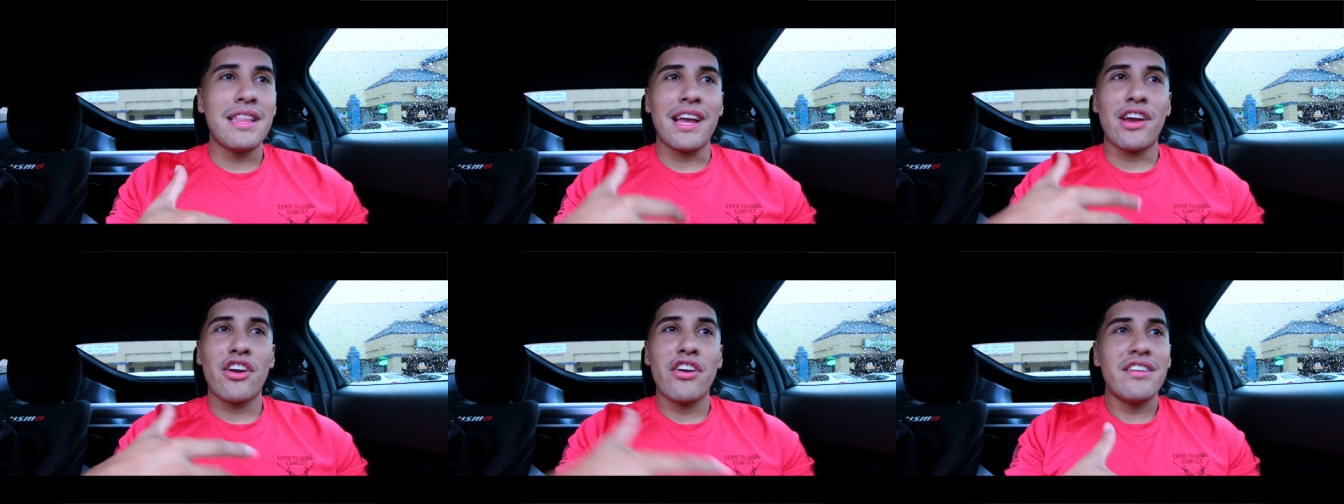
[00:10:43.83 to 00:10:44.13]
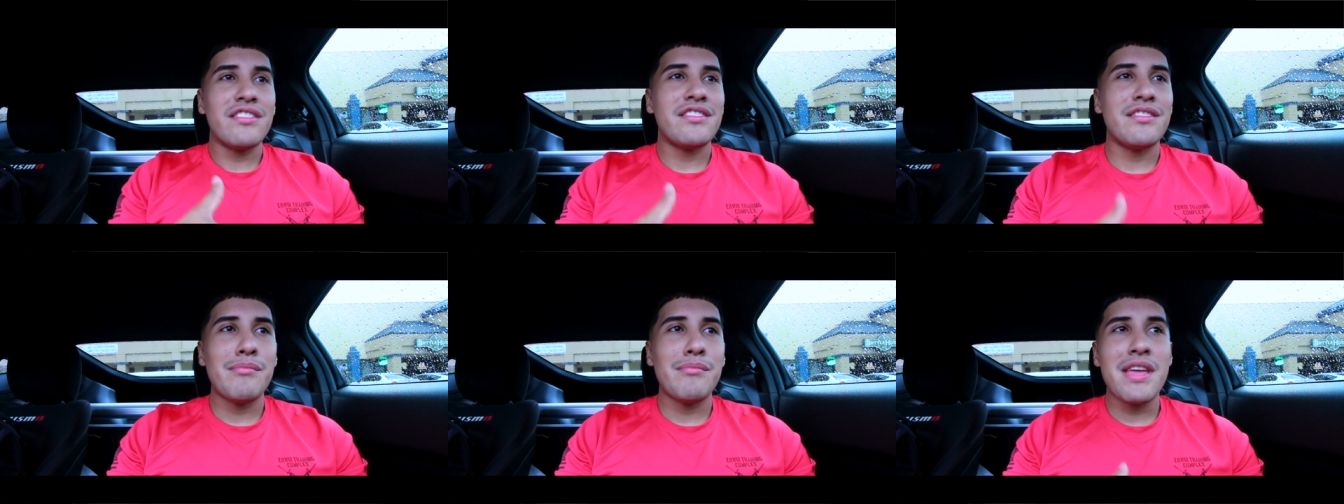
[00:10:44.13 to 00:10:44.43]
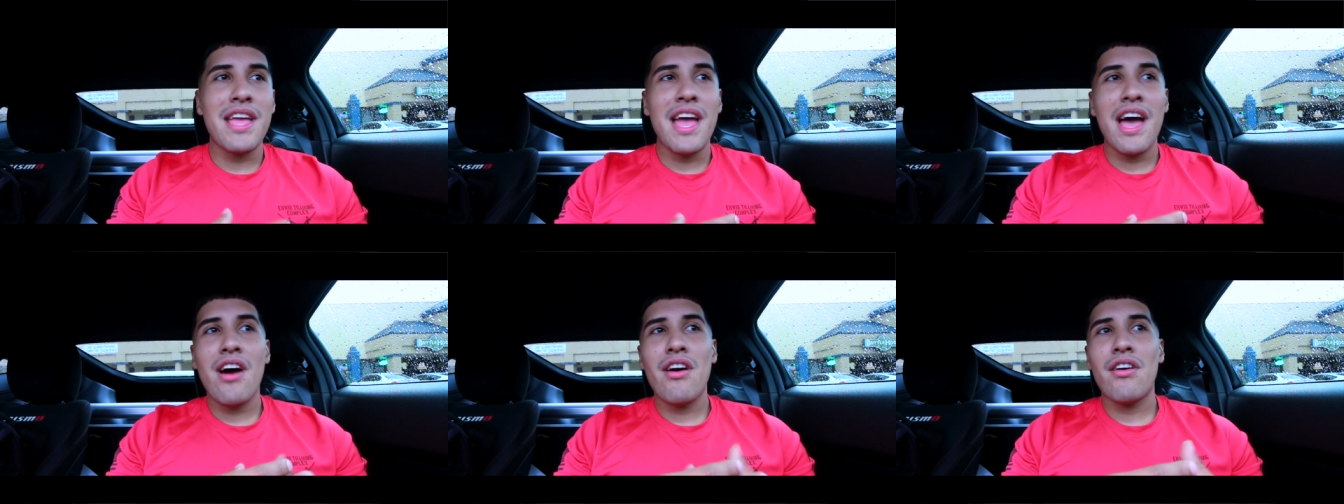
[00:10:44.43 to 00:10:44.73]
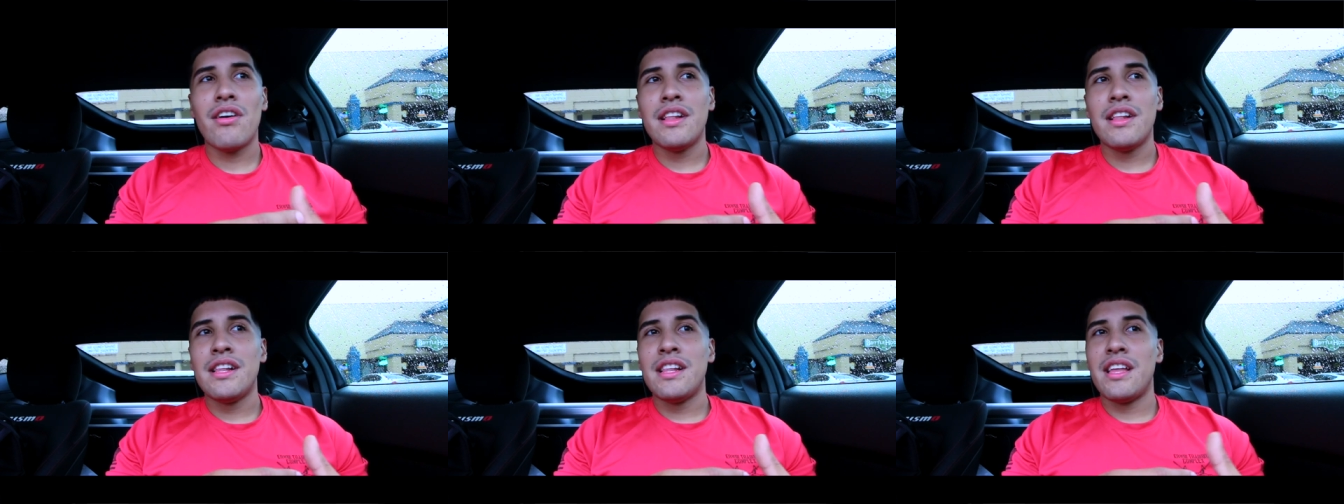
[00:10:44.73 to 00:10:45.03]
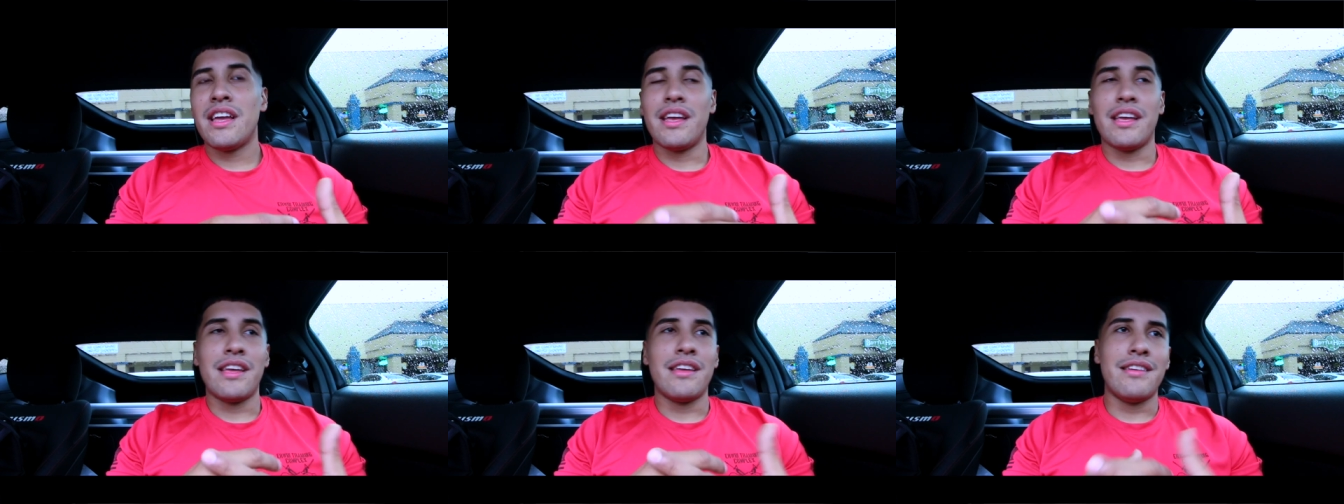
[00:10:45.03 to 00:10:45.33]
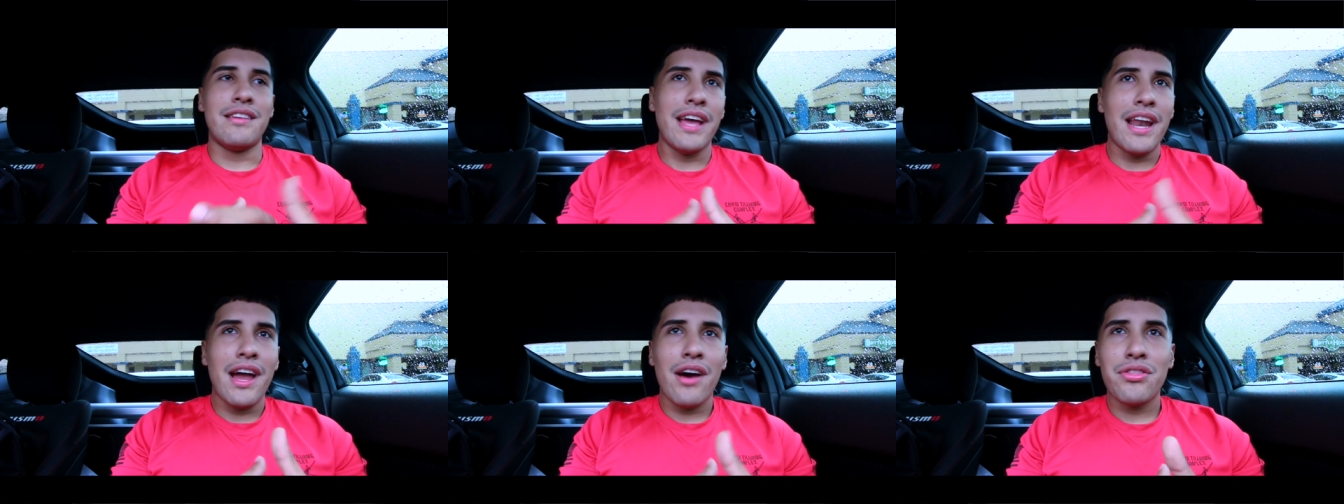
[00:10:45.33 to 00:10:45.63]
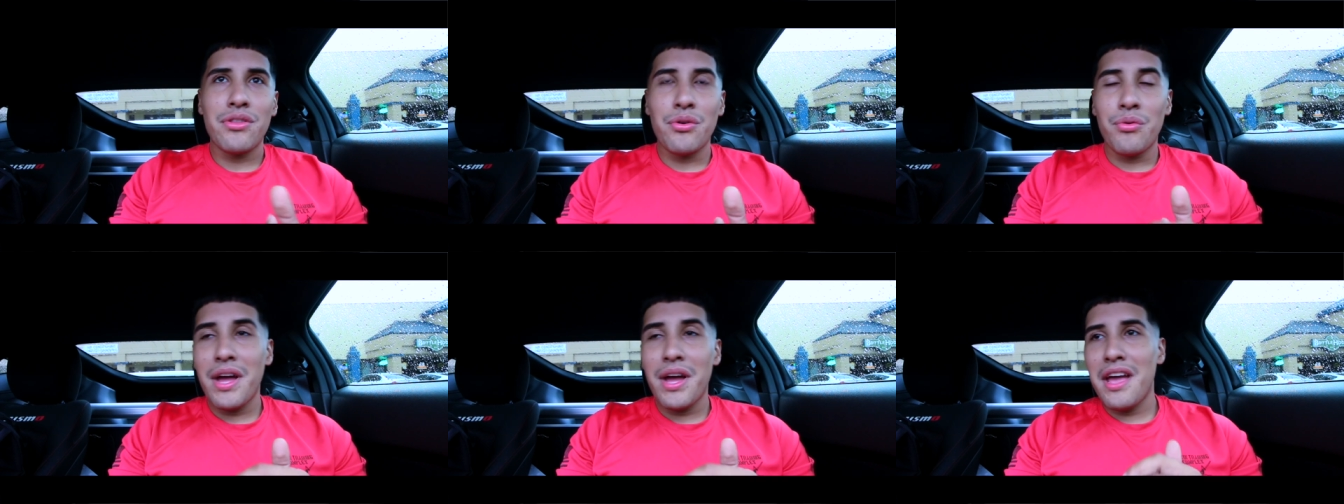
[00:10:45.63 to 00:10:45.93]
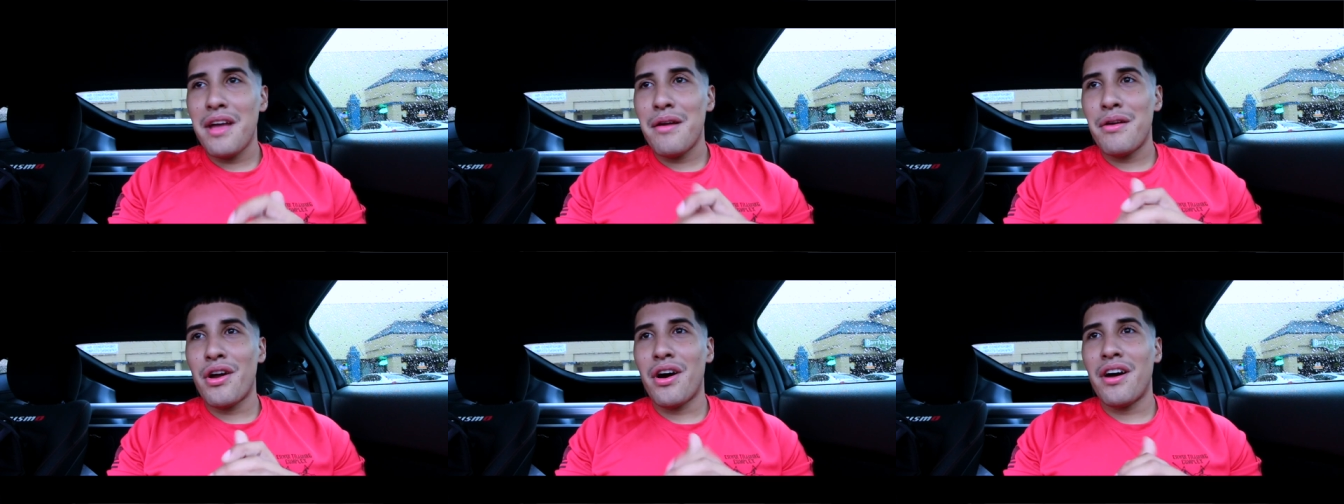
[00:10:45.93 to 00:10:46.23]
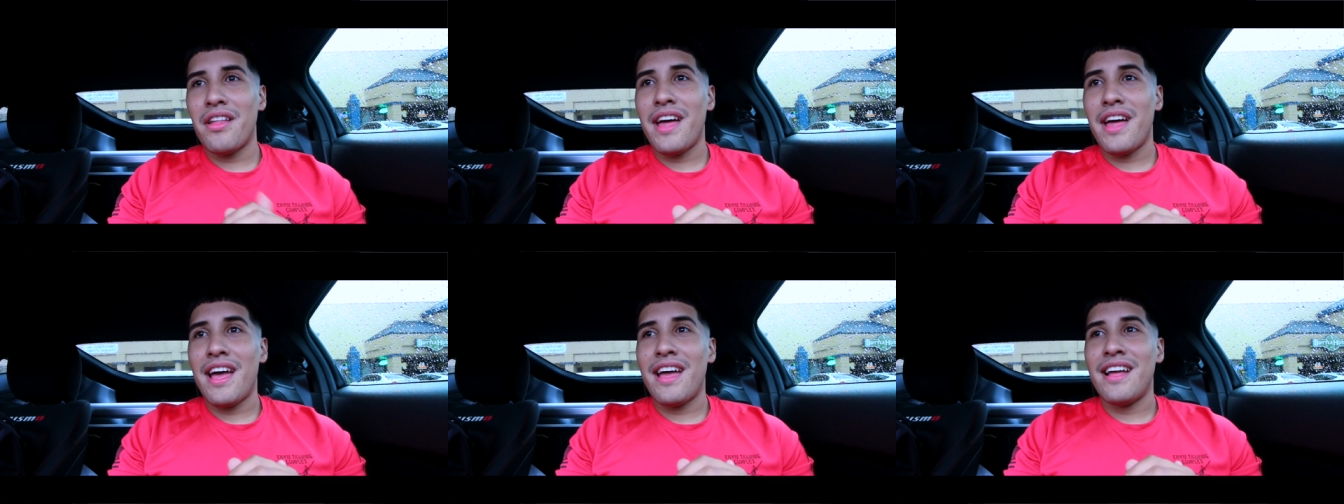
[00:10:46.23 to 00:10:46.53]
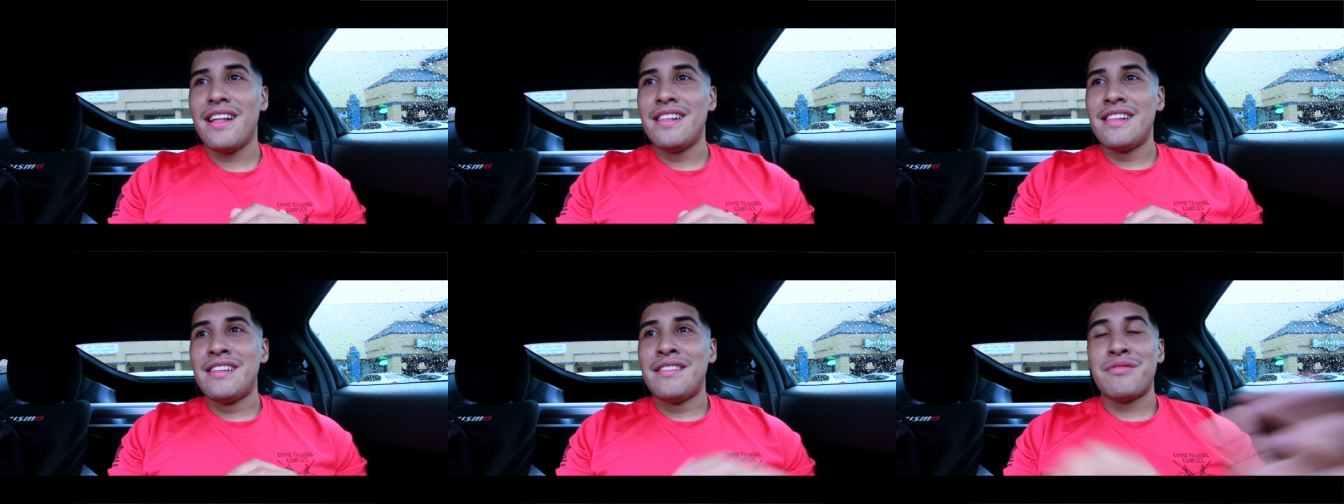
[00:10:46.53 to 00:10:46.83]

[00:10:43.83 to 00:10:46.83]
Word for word: like cursing me out, get out the way and all that.